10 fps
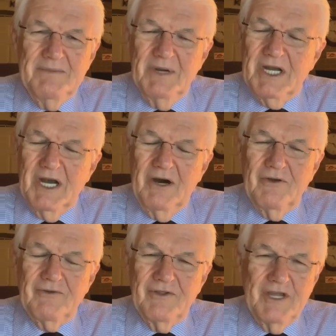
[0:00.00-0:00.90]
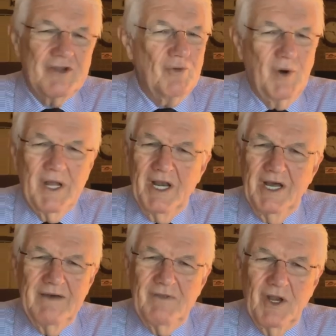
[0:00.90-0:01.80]
because this one
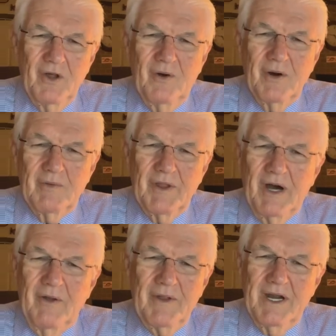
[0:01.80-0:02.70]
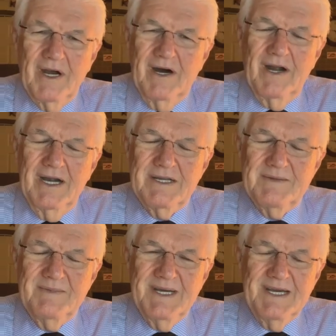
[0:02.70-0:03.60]
loved the Lord with all their heart.
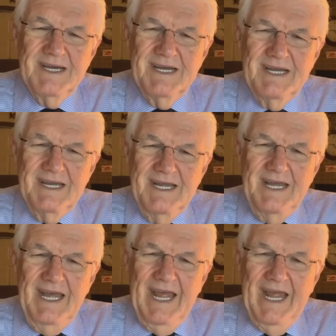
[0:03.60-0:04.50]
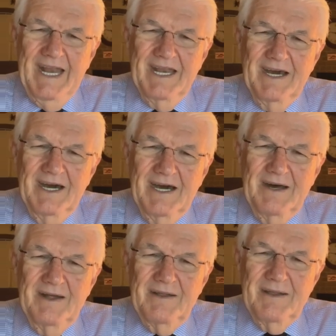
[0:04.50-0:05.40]
And
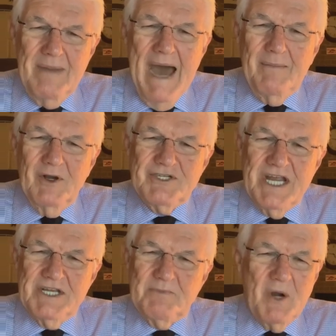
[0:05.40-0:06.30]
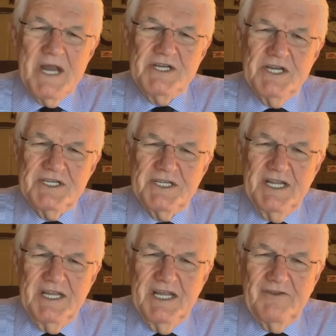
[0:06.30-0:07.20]
uh, the Bible says, precious
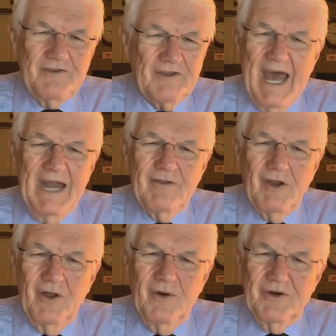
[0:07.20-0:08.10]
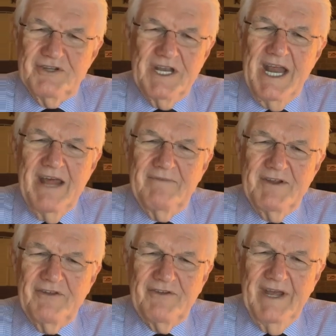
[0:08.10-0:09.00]
in the sight of the Lord is the death of
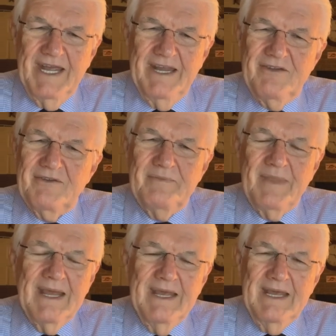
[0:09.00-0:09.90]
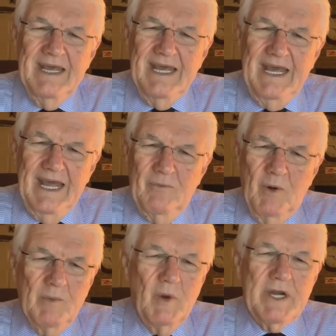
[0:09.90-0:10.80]
his saints. And
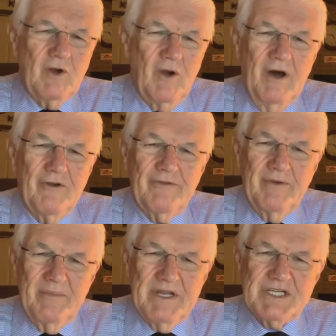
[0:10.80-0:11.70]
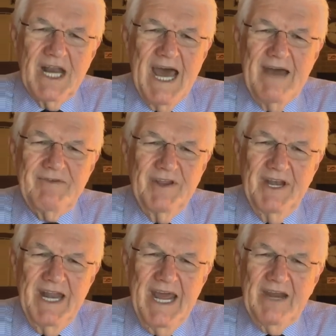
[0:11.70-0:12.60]
when we cross from this life to
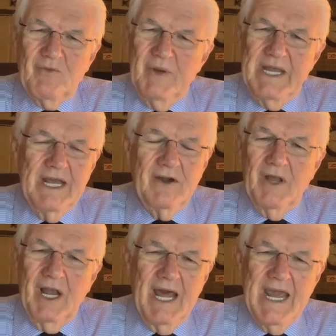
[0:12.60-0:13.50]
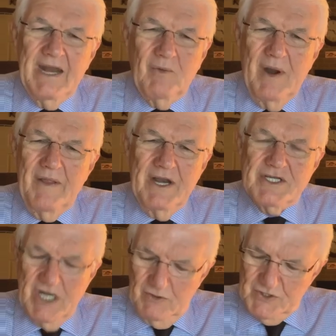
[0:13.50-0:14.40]
the next, we enter a land where
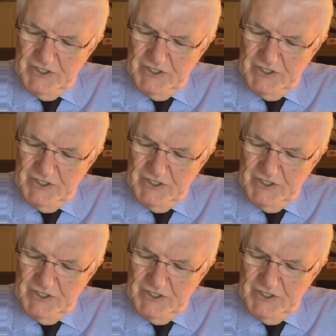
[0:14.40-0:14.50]
there's no